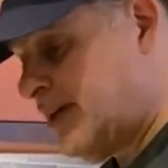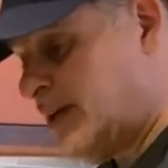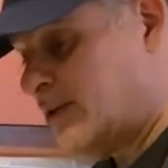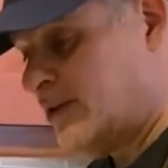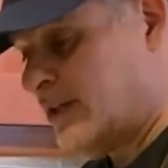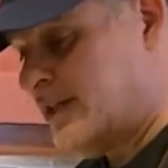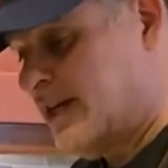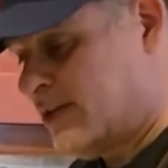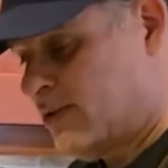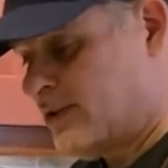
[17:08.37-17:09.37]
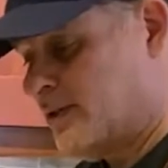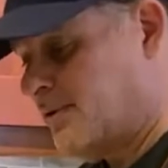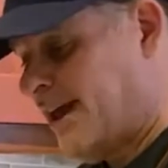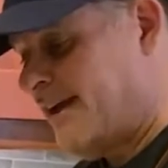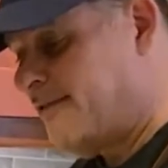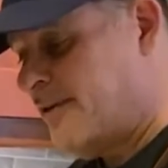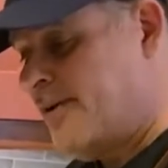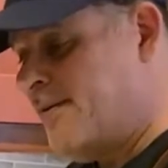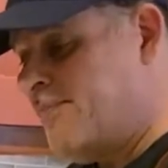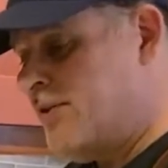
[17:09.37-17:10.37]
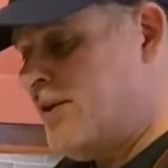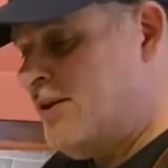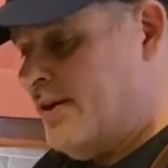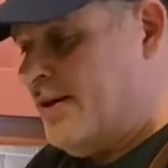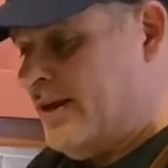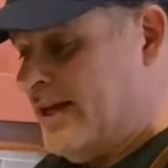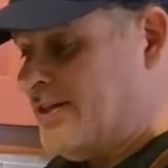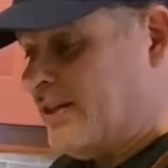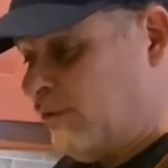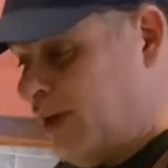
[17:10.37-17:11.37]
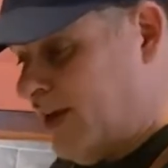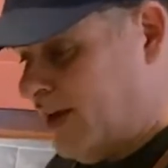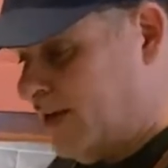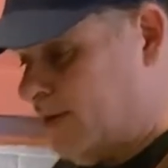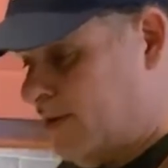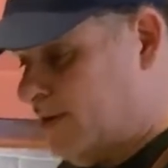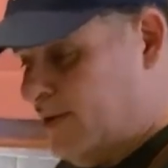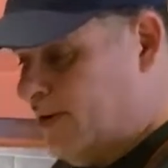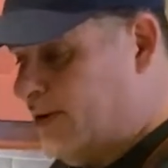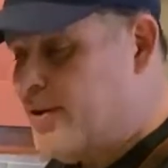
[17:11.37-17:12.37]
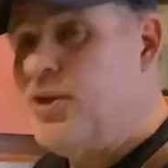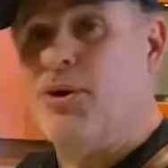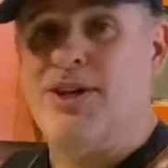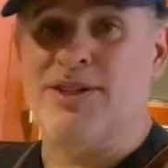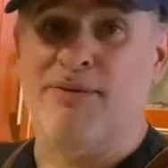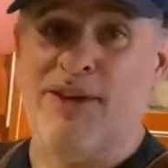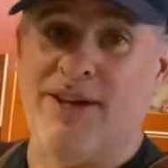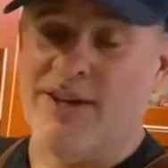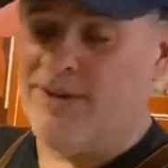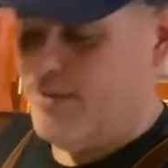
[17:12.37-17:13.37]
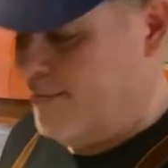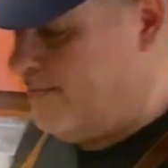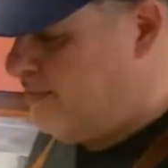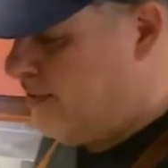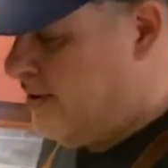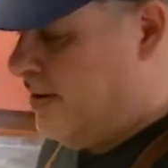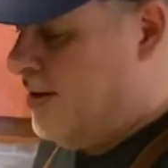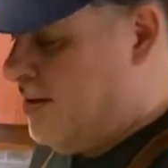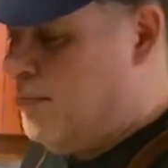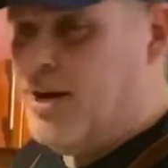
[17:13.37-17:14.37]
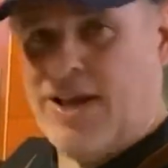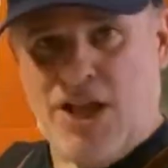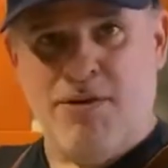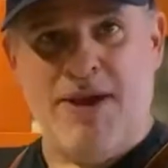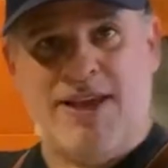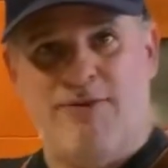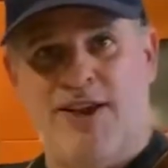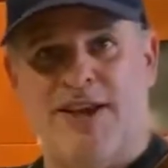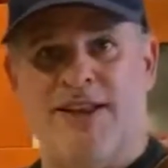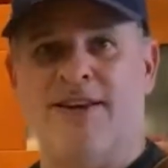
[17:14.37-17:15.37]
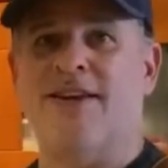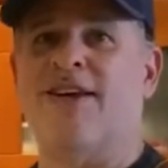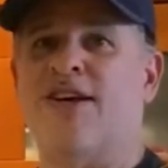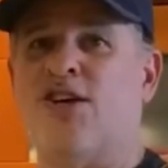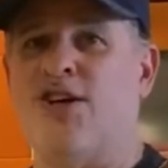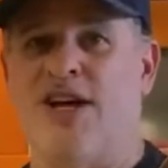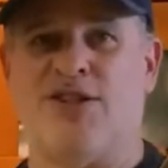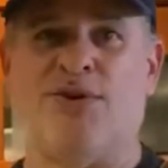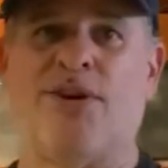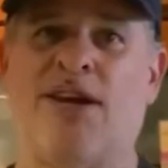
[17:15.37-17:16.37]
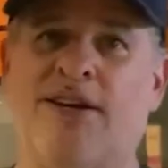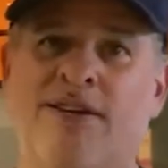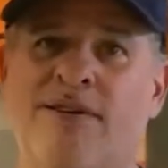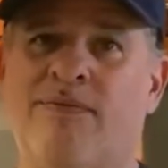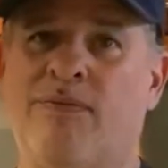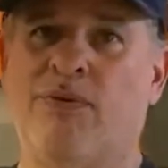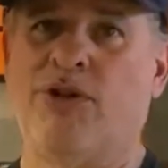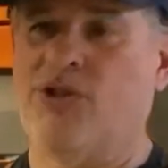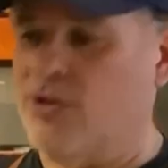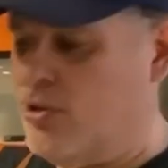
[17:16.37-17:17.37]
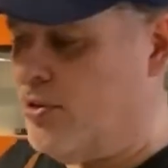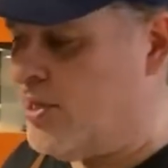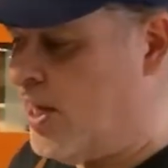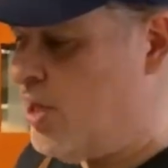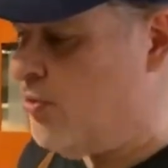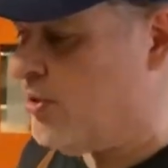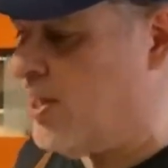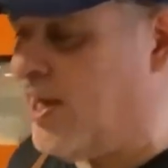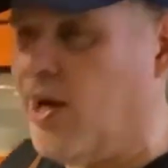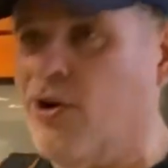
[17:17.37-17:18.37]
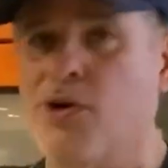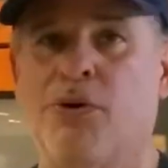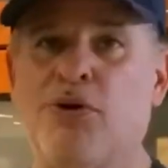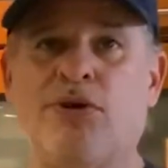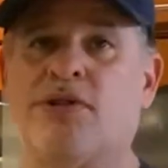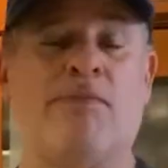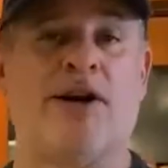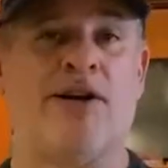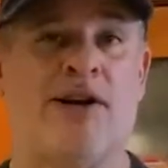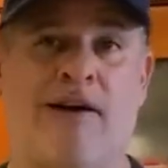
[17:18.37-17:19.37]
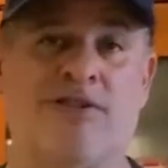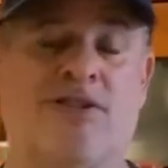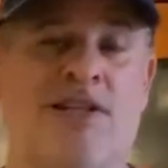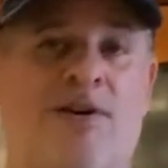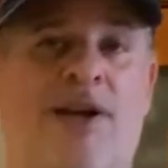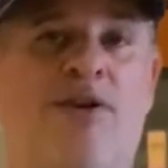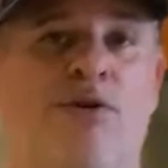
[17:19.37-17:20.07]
I know that's the question I'm going to have. Is this vegan? No, it isn't vegan. But can you make it vegan? Yes, you can. What you'll do is that you will use the butter, obviously, right?